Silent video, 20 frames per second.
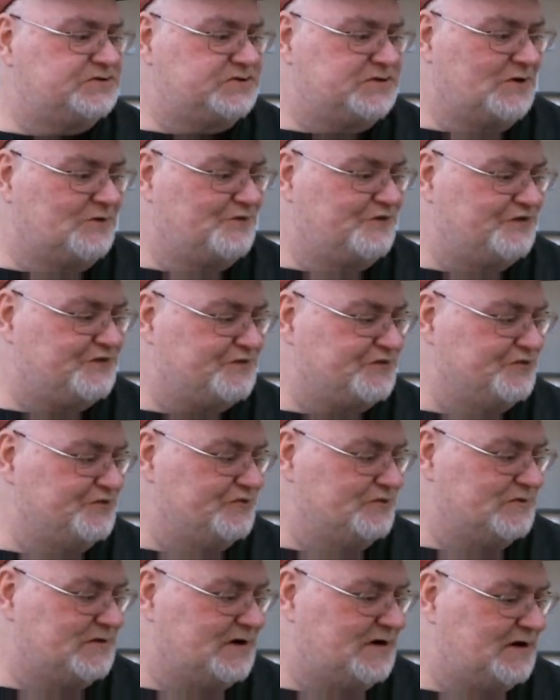dove
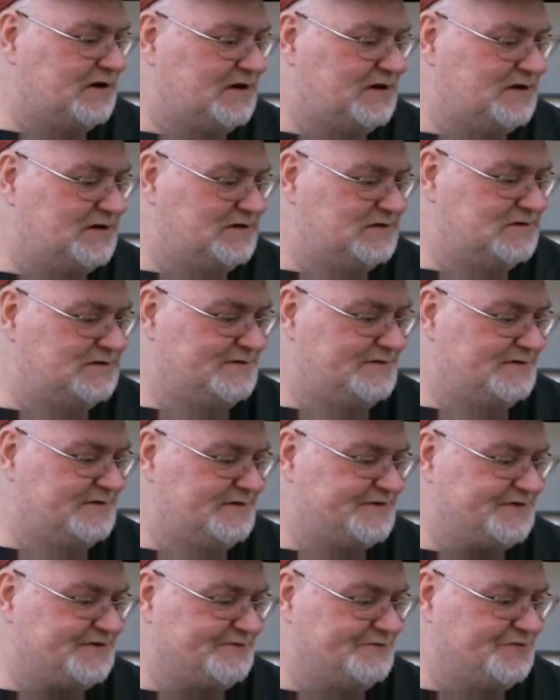through
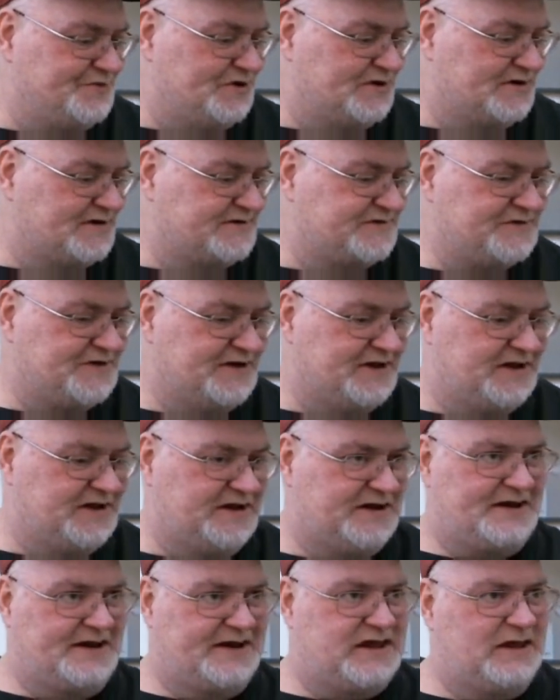some books,
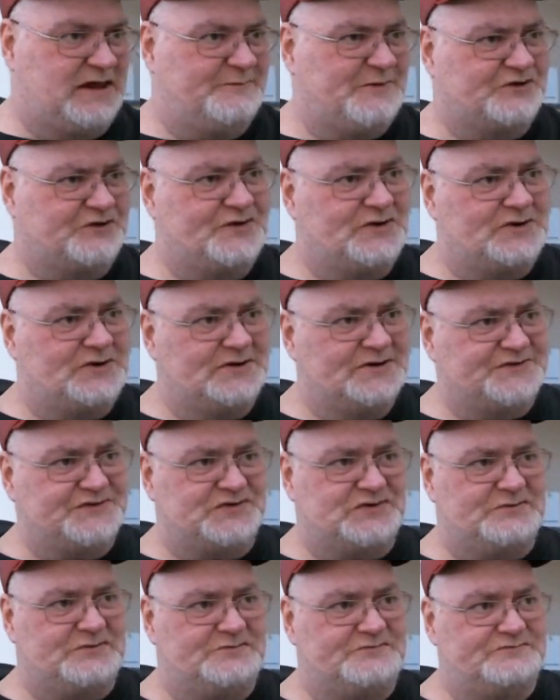and I came across
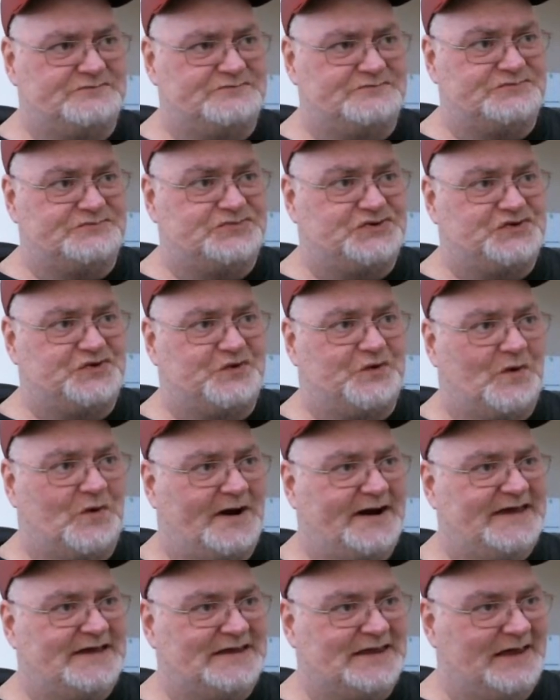from
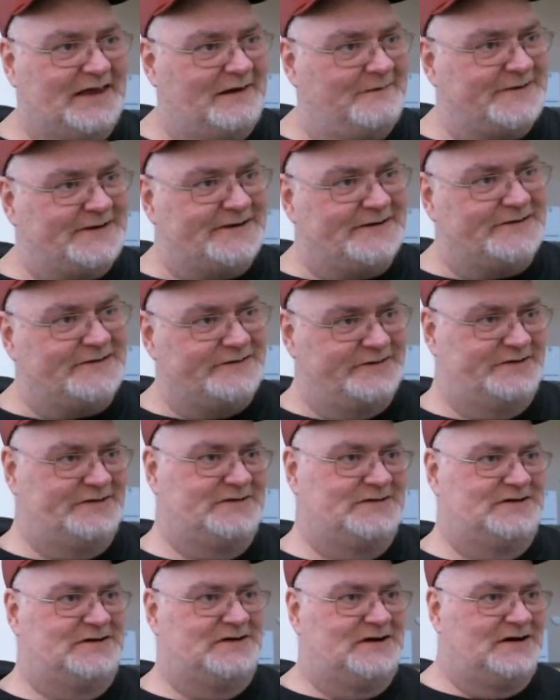2011.
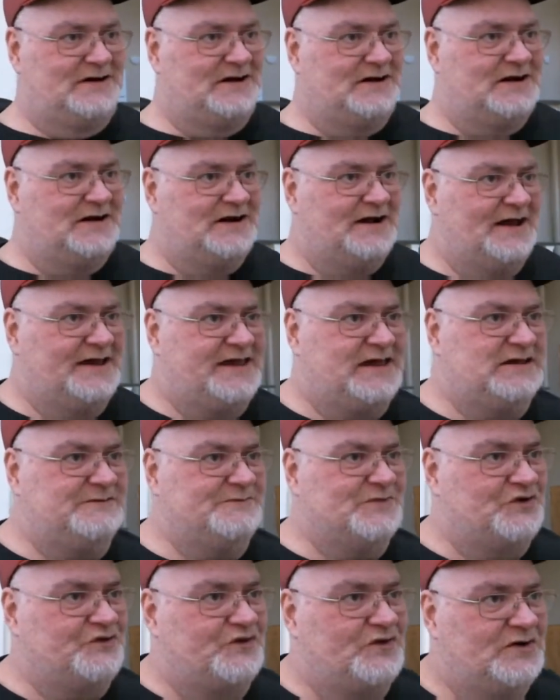
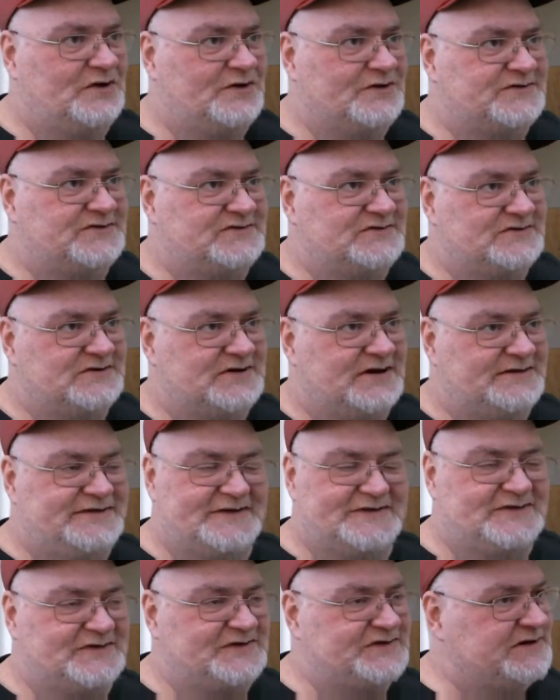It
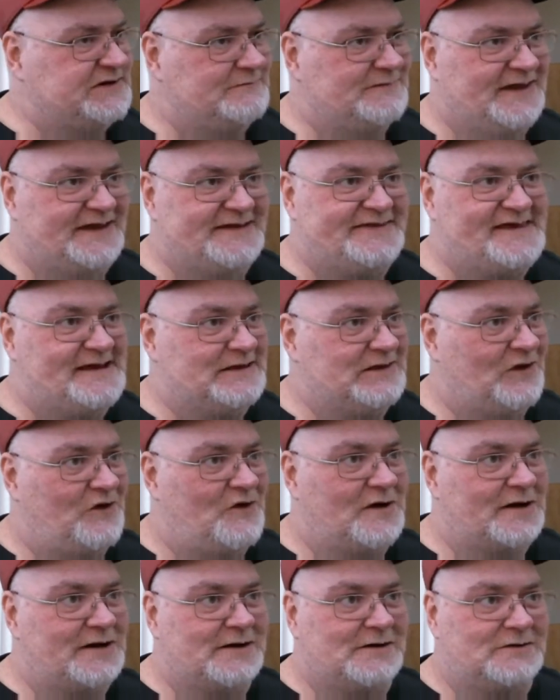doesn't seem like that
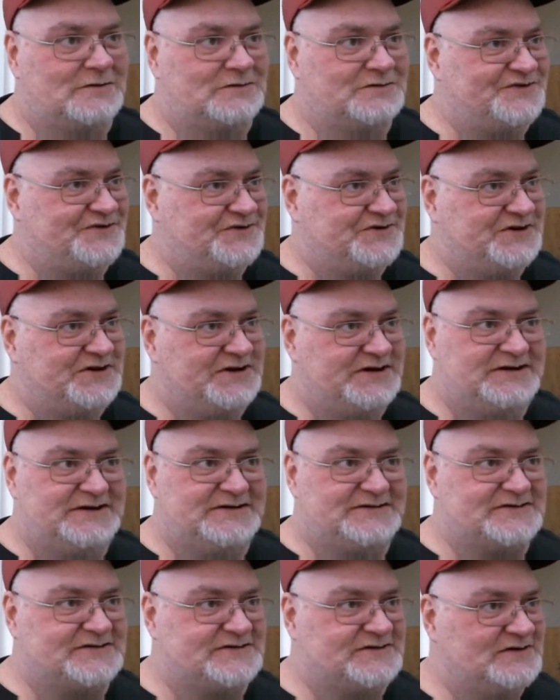long ago.
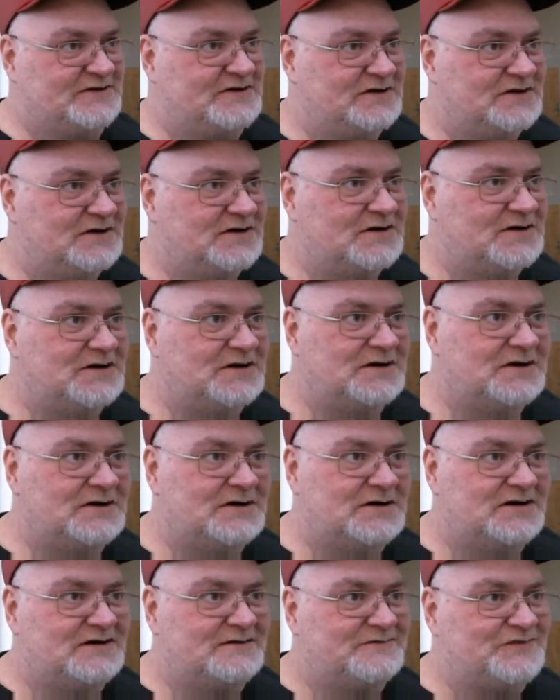Jeez.
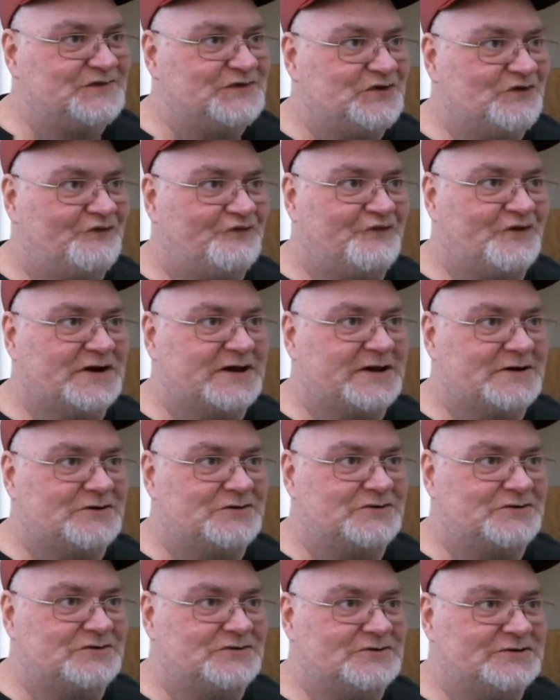So freaking
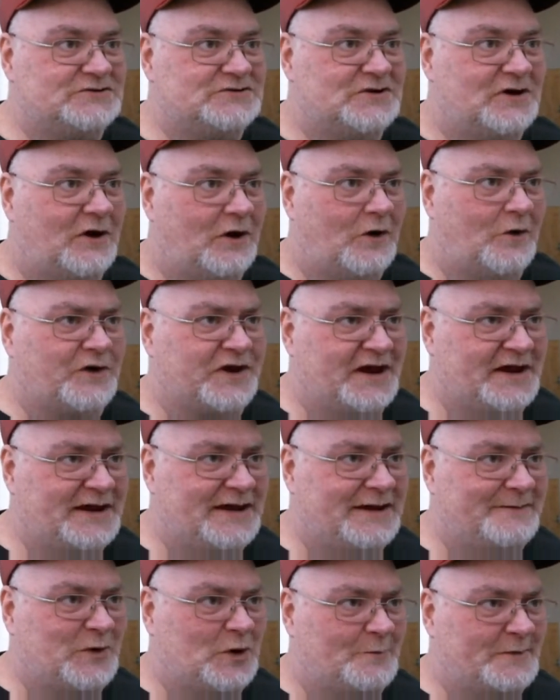old.
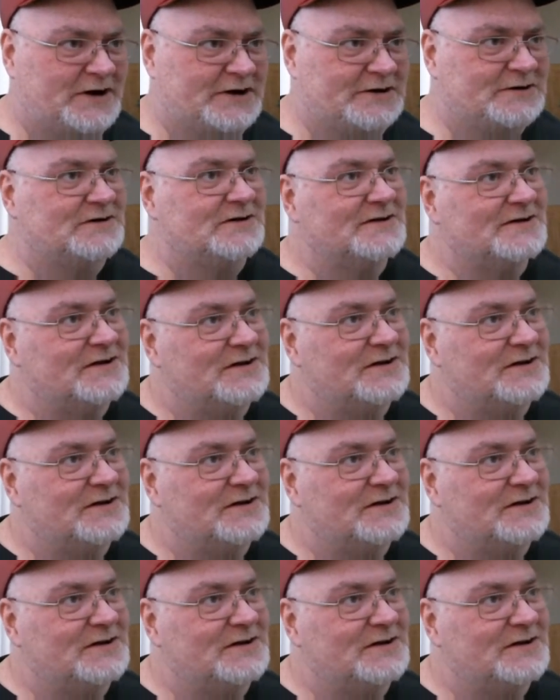Okay, Boomer.